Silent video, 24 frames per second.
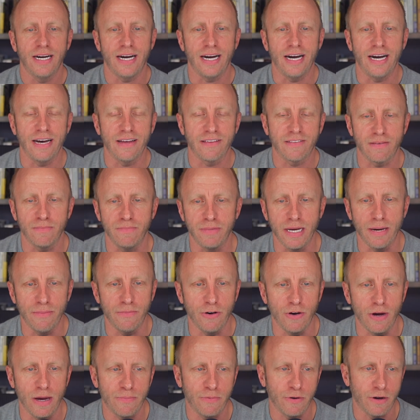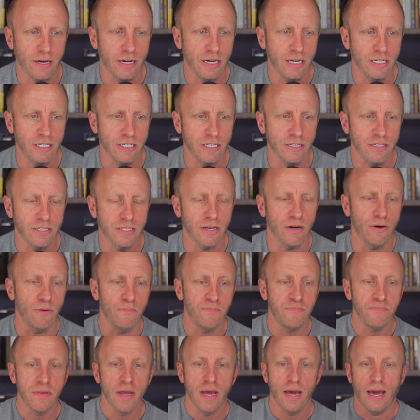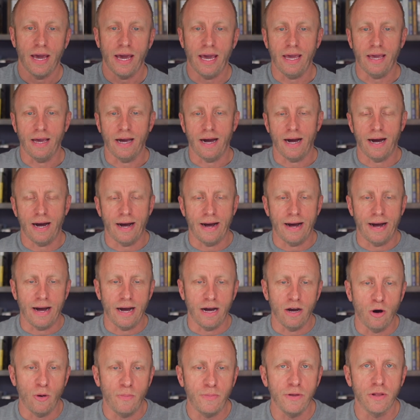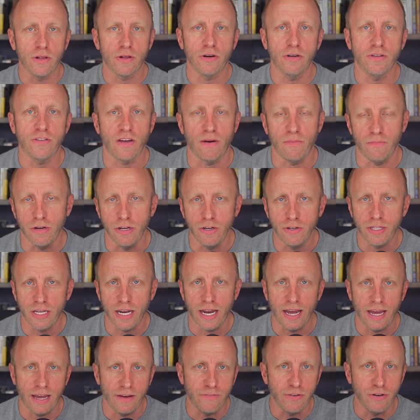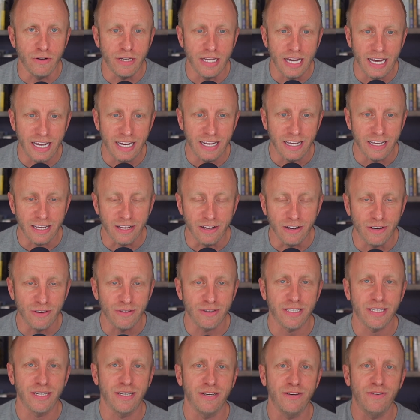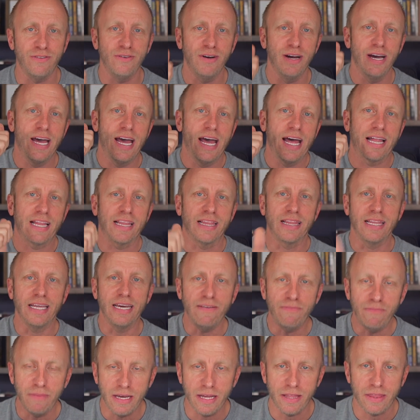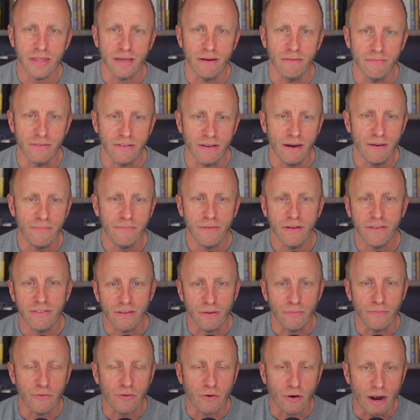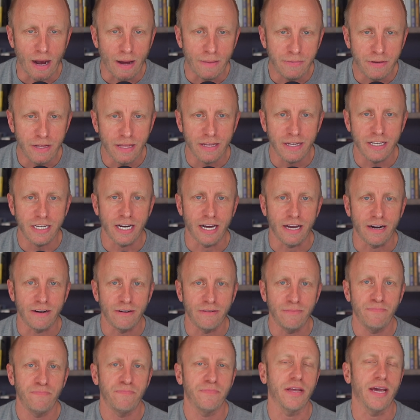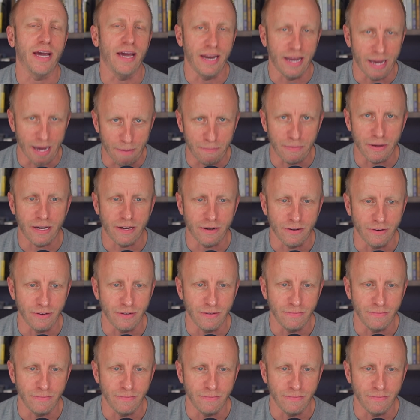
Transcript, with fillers: some demo applications. So, hey, I hope you learned something new today. If you did, you know what to do. Leave me a thumbs up, subscribe to the channel, and happy coding.